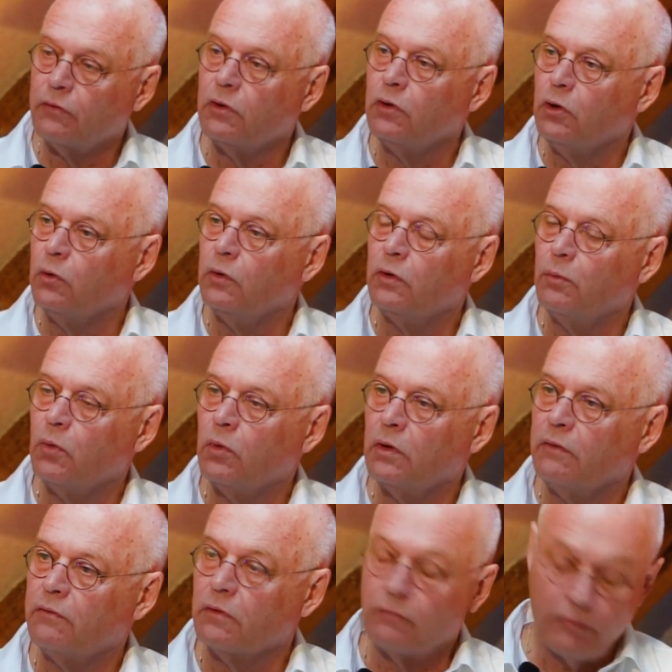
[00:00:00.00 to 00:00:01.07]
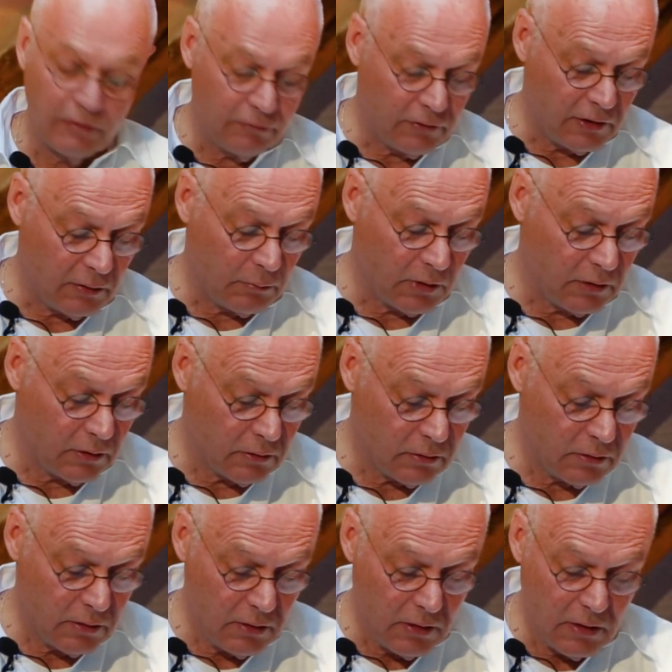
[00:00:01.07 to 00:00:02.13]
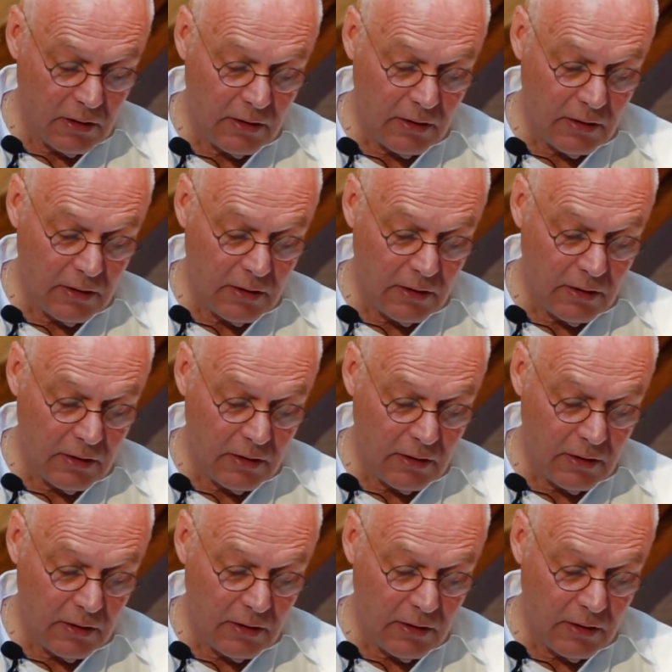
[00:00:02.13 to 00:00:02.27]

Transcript: to do in the morning for 15 minutes.